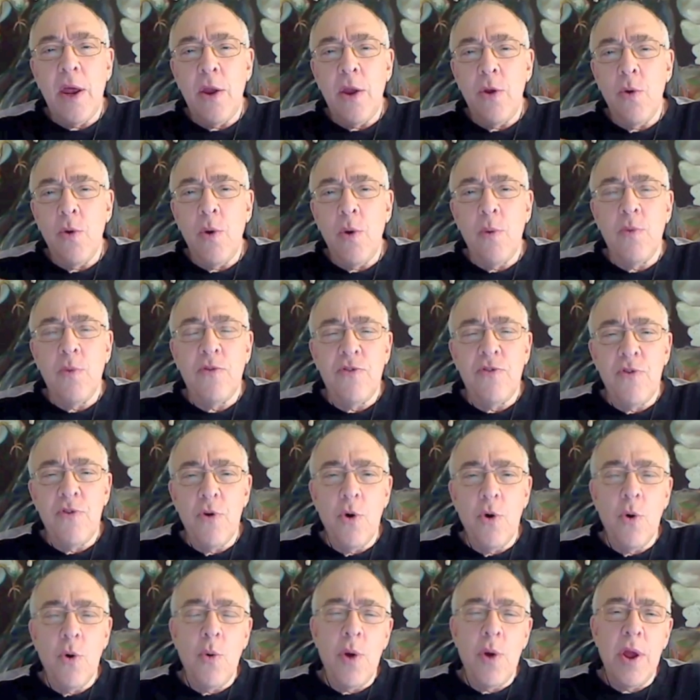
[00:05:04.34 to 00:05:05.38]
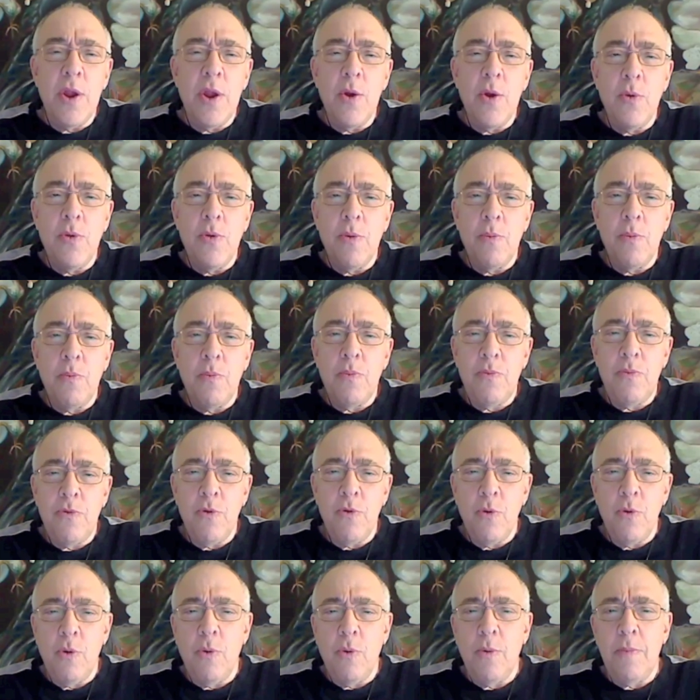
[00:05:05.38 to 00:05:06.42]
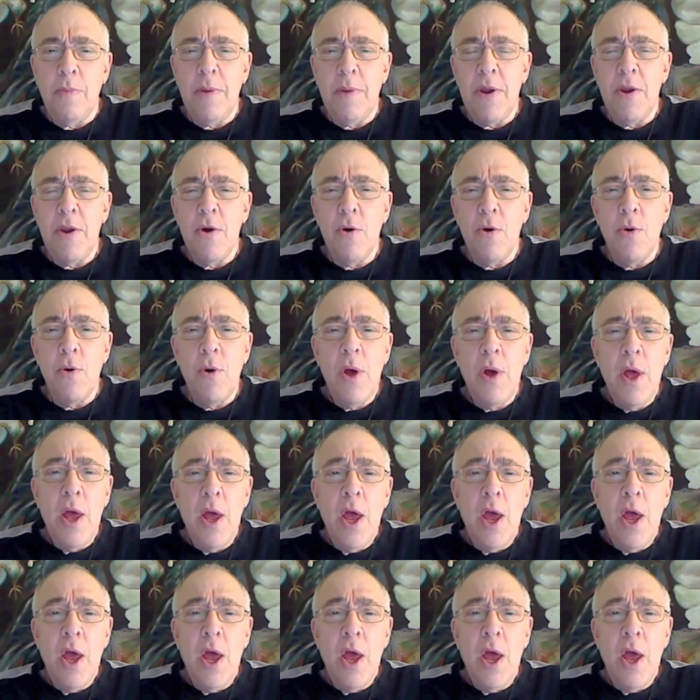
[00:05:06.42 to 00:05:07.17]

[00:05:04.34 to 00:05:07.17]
knew he was new. He knew the tool would be new,